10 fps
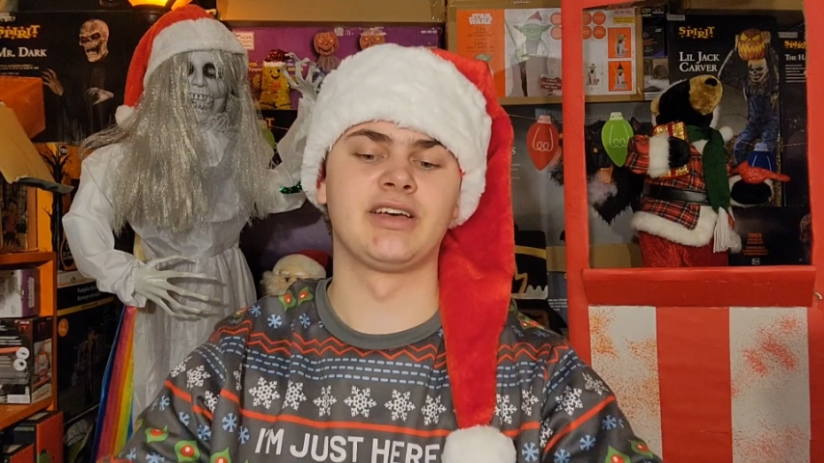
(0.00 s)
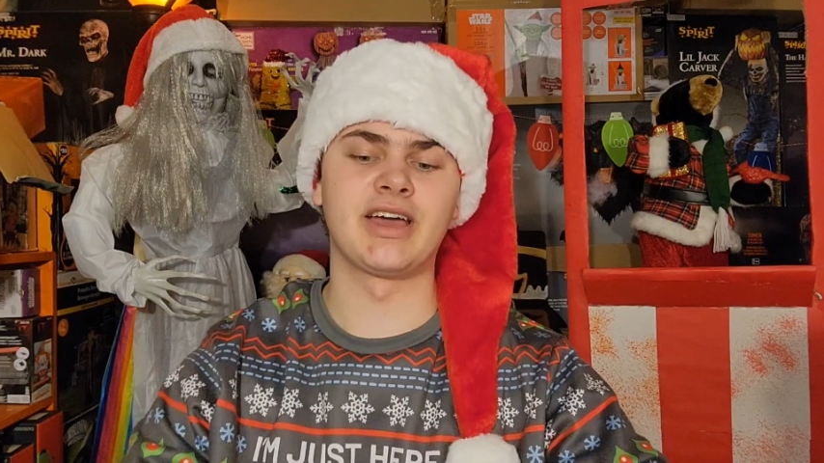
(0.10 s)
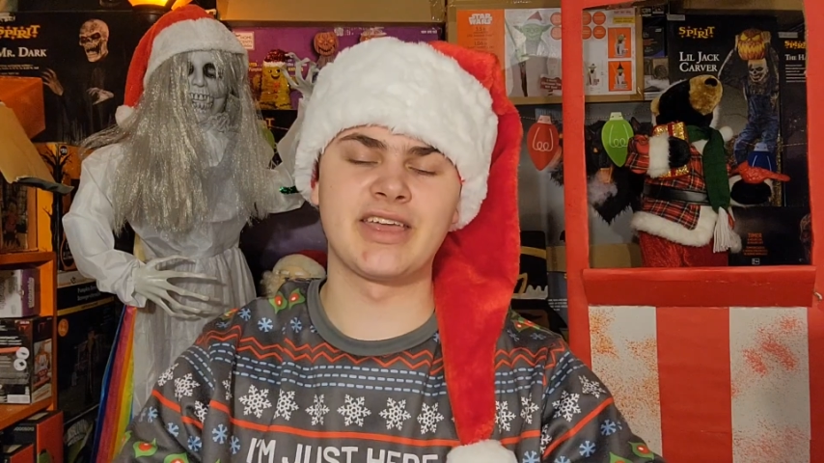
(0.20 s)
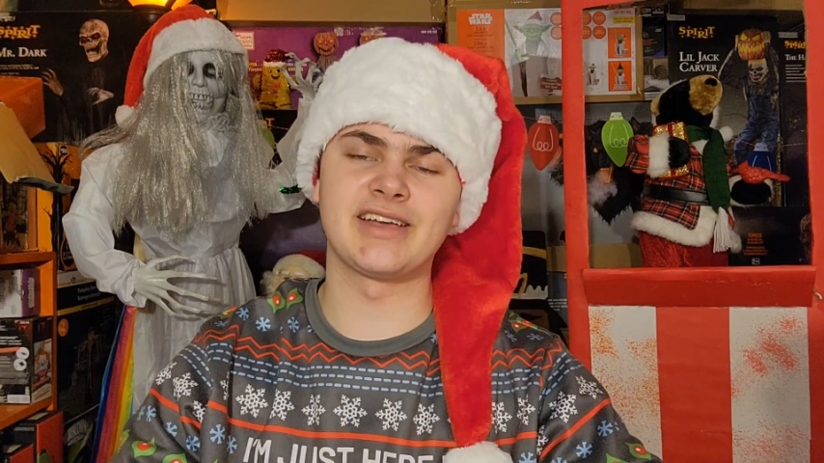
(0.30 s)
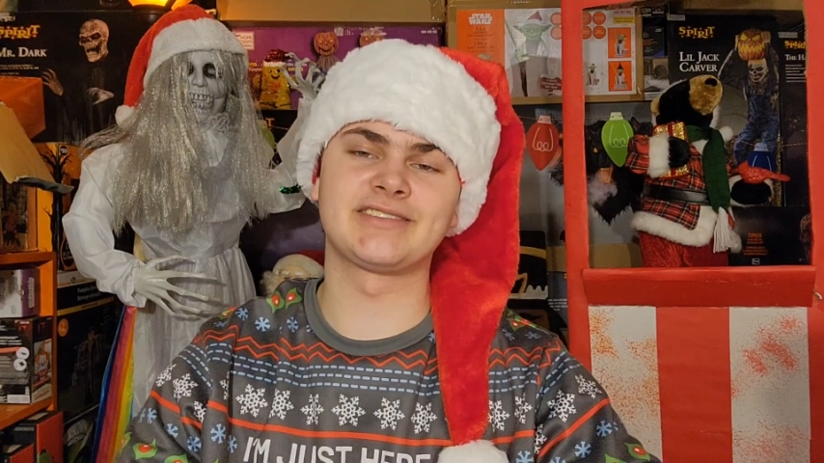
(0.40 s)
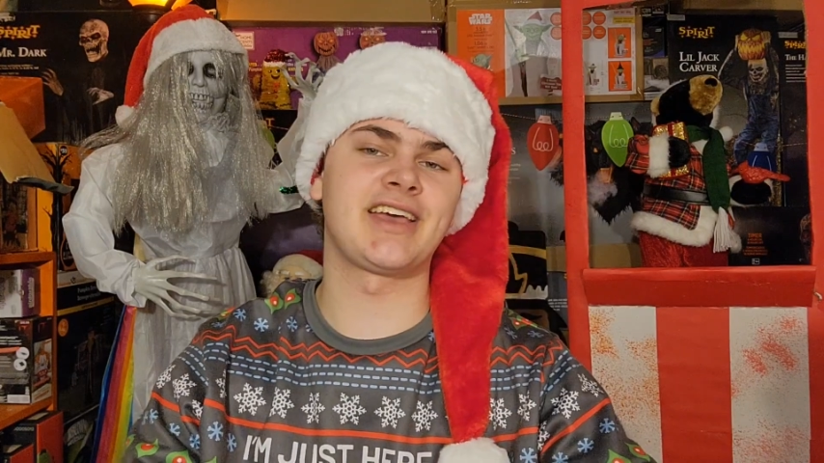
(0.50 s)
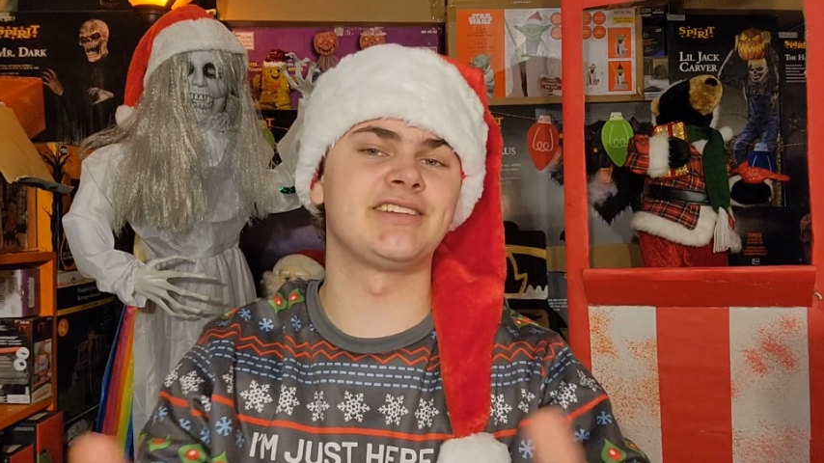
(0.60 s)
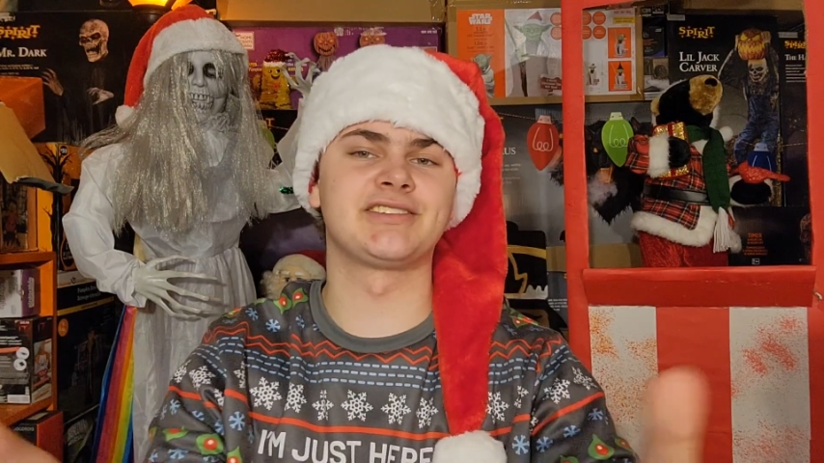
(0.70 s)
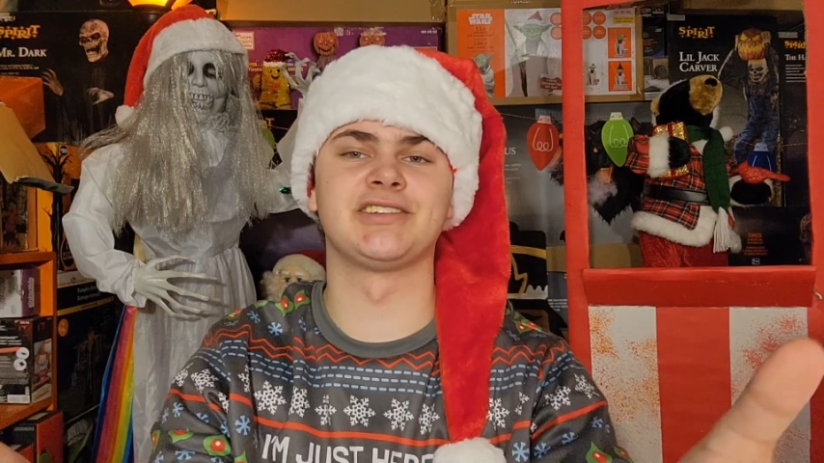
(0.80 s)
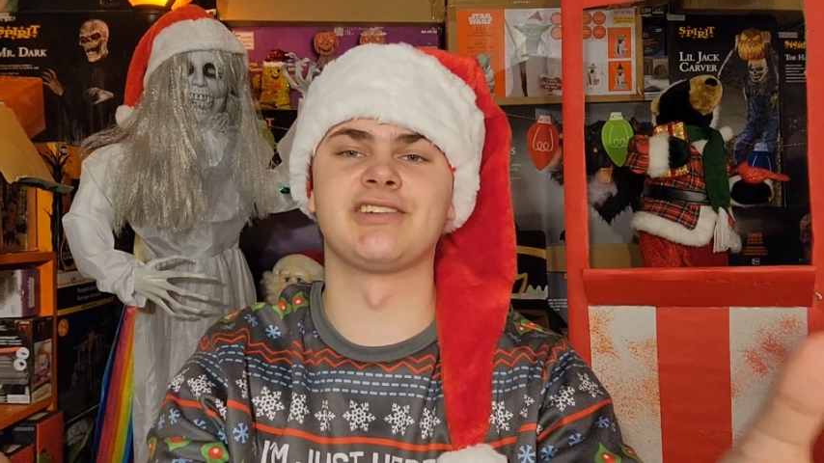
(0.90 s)
I guess, and
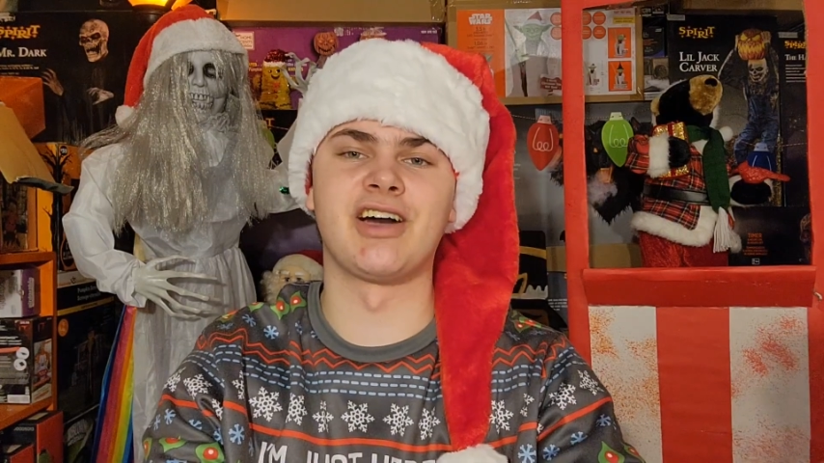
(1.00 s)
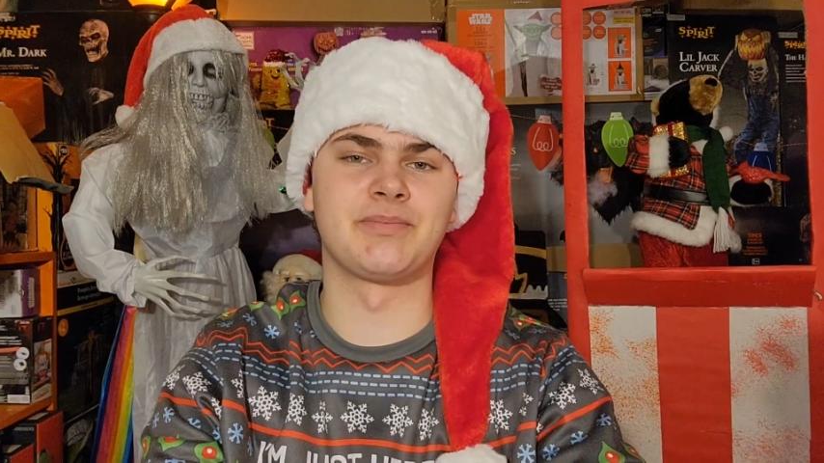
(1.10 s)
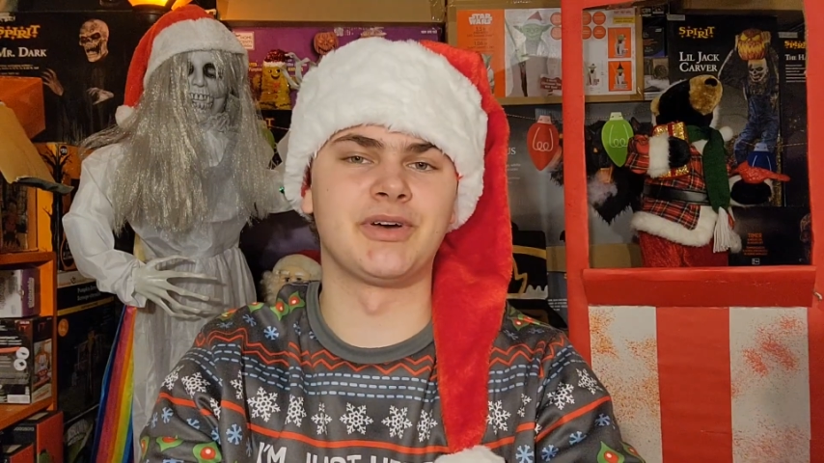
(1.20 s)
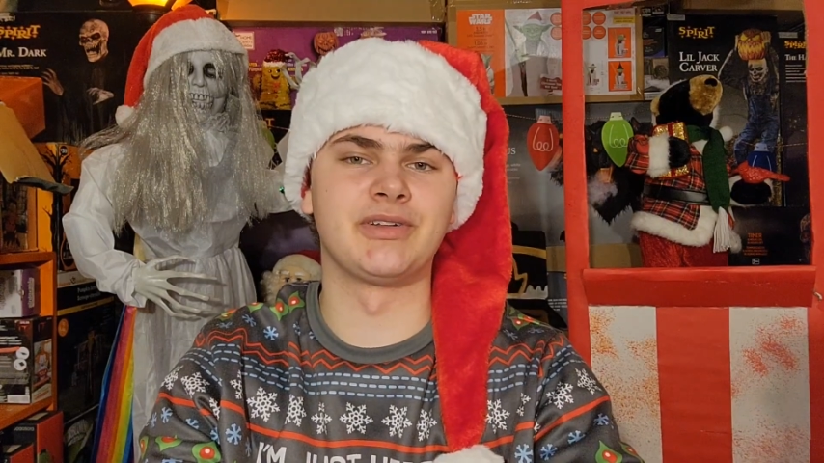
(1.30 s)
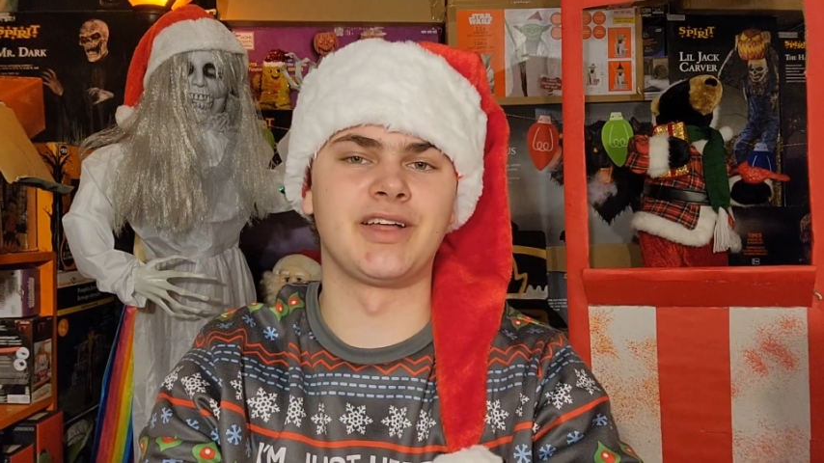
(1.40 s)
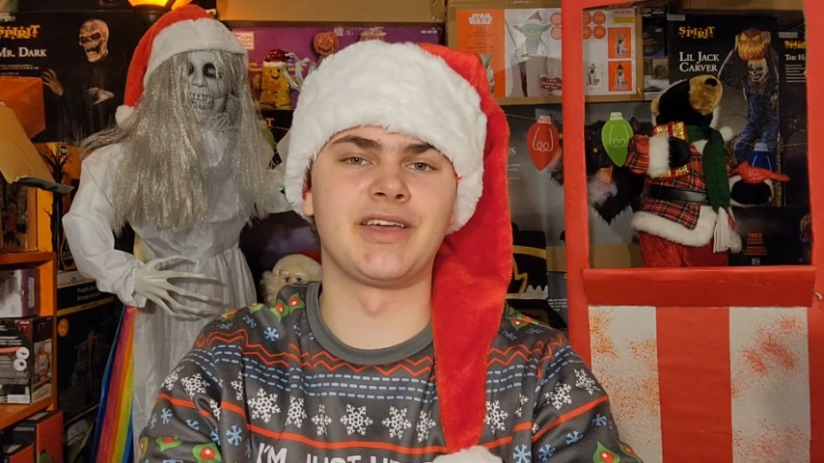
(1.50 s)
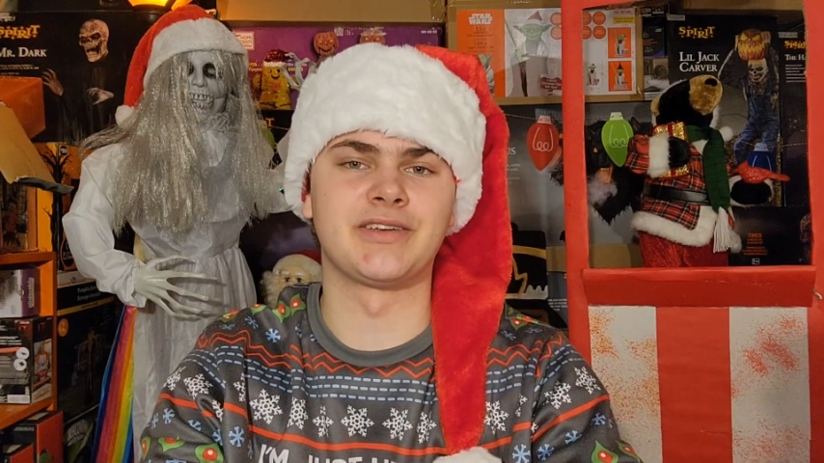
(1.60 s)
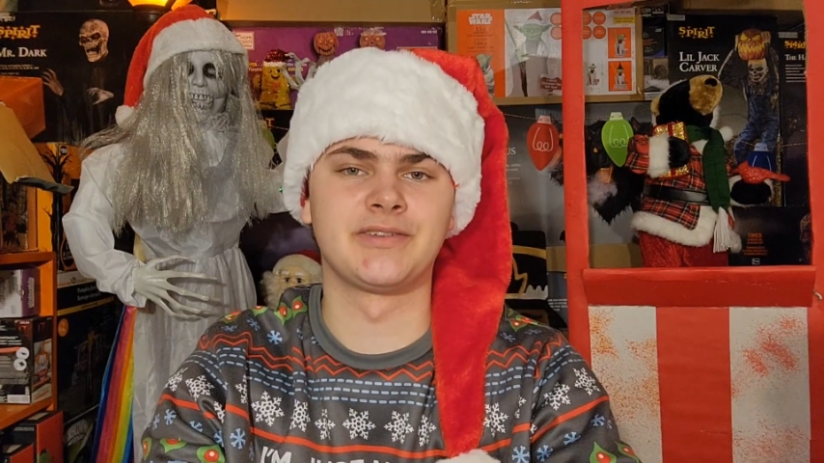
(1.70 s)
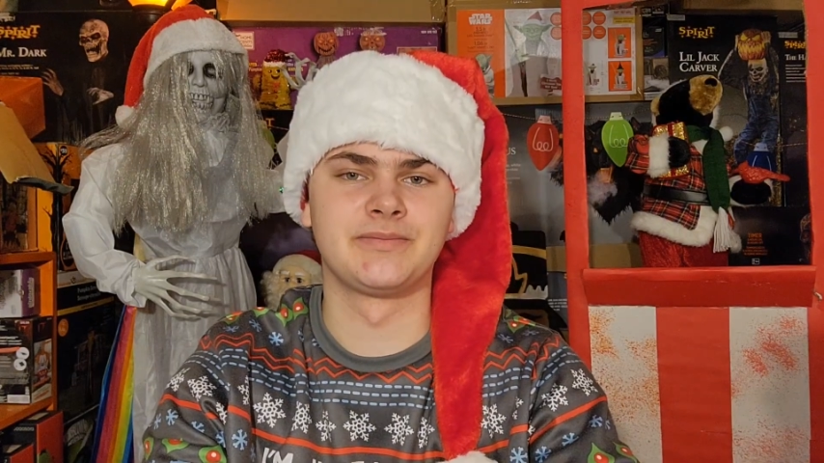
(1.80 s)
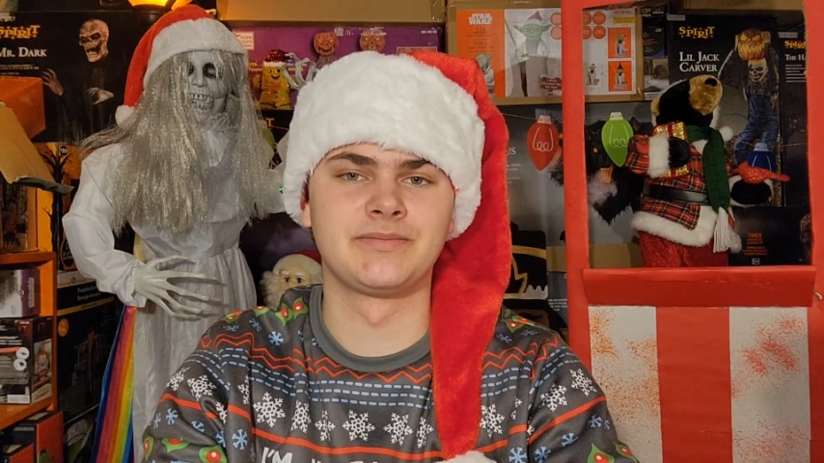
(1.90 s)
just to talk about, like,